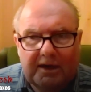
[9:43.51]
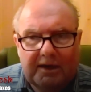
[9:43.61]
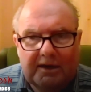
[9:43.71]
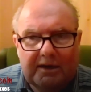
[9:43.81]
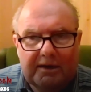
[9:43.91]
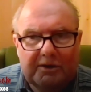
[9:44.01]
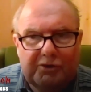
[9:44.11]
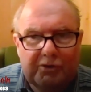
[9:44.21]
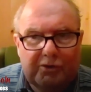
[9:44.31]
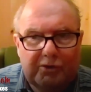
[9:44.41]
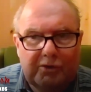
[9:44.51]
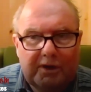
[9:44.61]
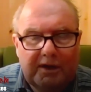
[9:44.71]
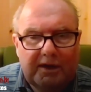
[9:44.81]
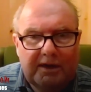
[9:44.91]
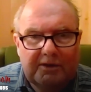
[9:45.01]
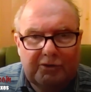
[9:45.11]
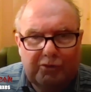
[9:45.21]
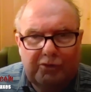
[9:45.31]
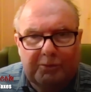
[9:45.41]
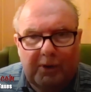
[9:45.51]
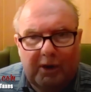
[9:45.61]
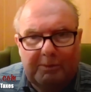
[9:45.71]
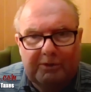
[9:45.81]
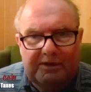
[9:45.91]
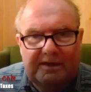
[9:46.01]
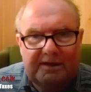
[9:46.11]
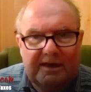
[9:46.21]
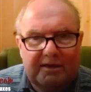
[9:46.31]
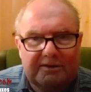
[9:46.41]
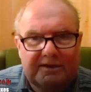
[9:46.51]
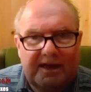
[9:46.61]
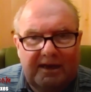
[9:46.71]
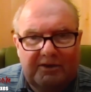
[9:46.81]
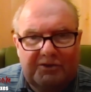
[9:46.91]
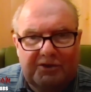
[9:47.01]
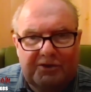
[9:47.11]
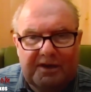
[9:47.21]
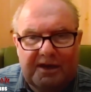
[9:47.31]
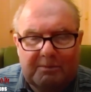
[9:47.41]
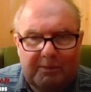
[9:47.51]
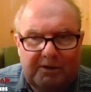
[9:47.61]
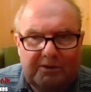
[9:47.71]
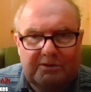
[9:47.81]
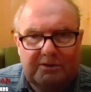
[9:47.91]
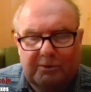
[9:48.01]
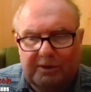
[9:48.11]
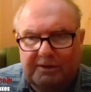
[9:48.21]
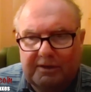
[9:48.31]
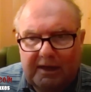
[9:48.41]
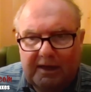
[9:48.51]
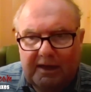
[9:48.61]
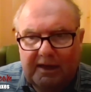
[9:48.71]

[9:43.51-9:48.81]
to do the proper detailed analysis and come out with